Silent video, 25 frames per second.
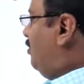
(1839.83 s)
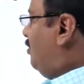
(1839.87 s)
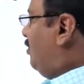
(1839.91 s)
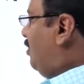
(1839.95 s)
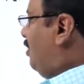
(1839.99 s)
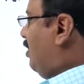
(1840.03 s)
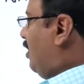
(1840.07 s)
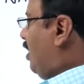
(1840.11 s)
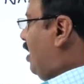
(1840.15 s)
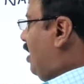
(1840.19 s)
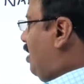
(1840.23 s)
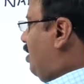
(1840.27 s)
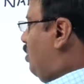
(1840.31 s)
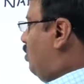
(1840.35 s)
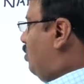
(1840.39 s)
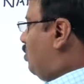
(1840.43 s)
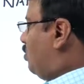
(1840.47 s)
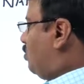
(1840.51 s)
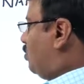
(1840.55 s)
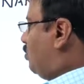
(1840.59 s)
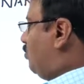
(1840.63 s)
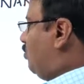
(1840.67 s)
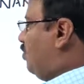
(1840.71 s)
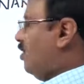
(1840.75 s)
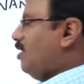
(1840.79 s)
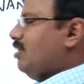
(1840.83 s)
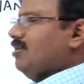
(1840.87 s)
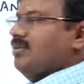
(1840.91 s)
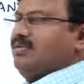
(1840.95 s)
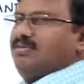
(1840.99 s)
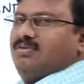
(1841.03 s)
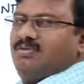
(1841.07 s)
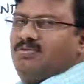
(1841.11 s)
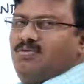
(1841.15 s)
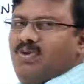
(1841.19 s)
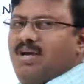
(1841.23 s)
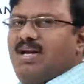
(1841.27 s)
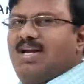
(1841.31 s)
NAND also 1.
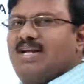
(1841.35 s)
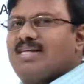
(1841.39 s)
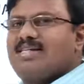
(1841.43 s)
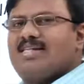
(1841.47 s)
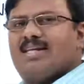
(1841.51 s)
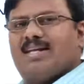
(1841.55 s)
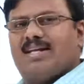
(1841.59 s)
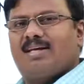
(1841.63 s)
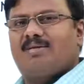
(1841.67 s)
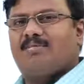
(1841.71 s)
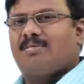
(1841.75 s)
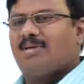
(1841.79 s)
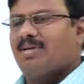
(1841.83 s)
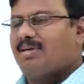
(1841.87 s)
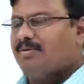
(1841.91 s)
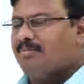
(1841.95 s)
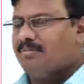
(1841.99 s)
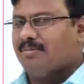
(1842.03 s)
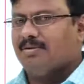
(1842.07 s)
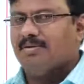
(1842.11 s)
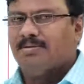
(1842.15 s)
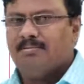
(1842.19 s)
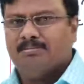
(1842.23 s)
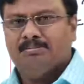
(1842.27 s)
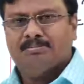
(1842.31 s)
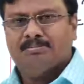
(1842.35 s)
1 is enable input.